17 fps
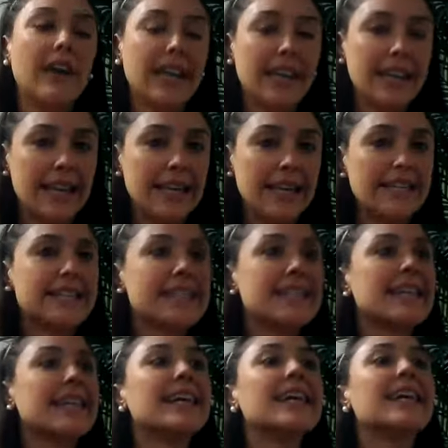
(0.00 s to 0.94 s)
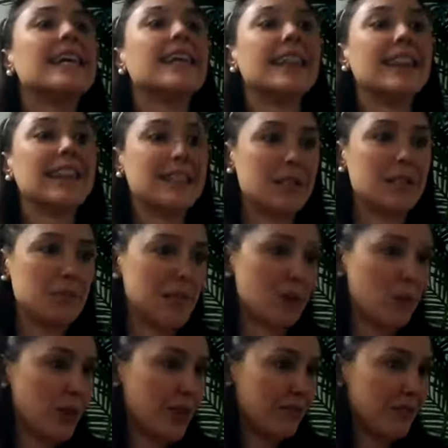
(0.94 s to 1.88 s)
is the tips
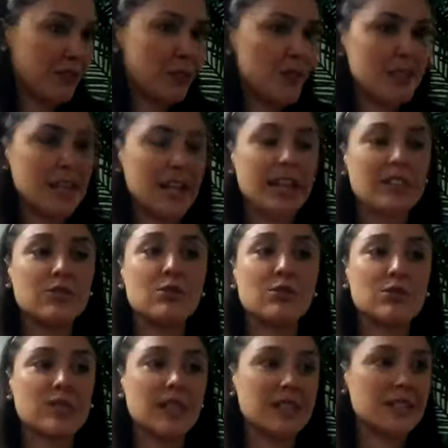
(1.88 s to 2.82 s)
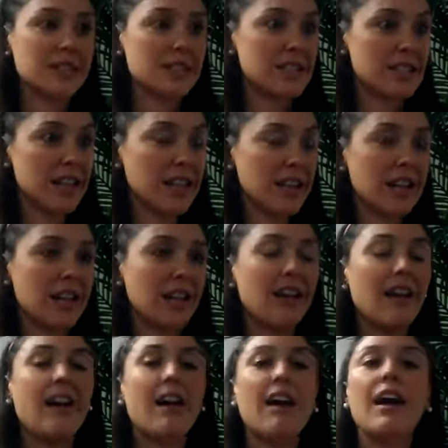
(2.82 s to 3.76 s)
that we're giving you today. So skin to
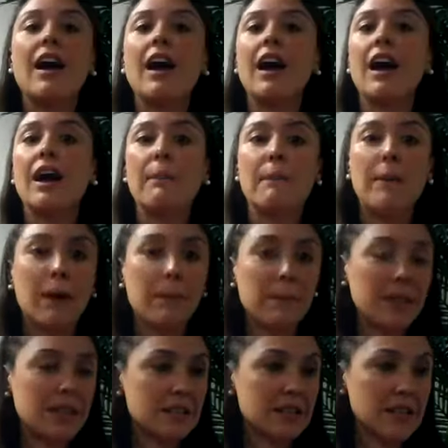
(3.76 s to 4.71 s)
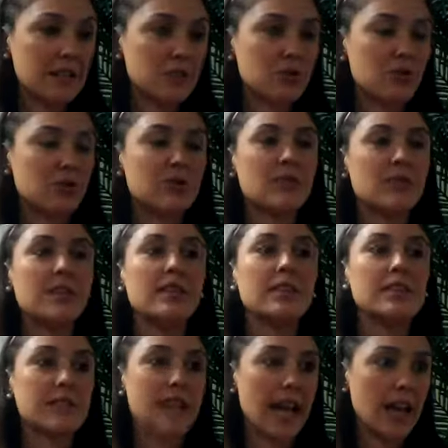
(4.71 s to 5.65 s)
skin, pumping schedules,
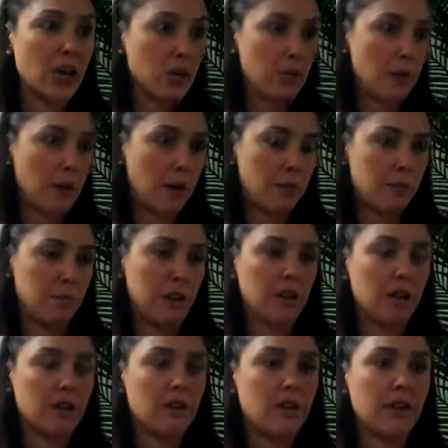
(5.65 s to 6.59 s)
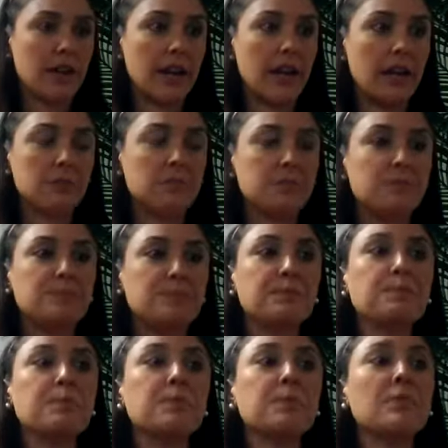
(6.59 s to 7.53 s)
cycle pumping, okay?
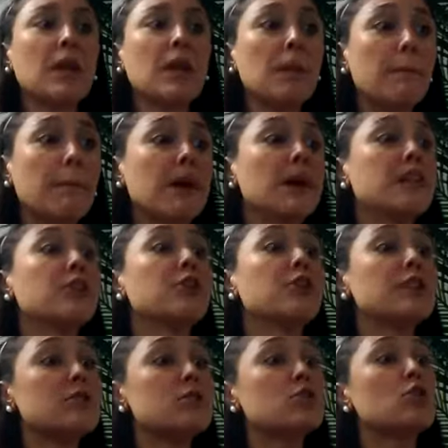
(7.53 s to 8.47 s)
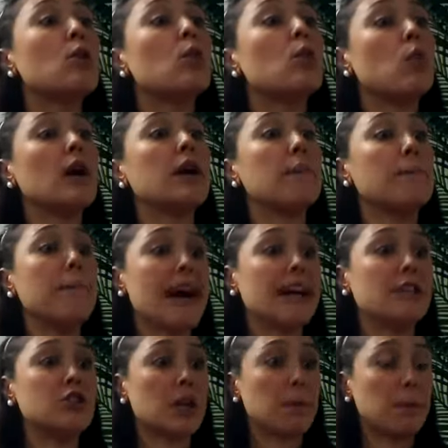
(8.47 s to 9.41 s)
But there is no one
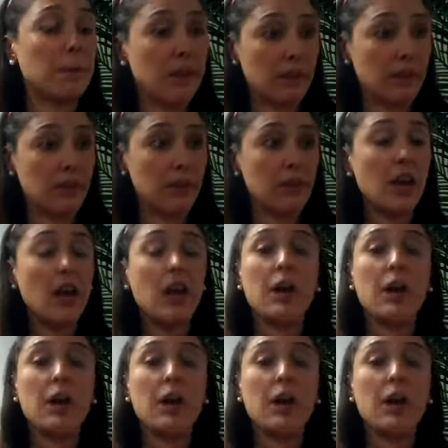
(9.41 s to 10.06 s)
magic pill.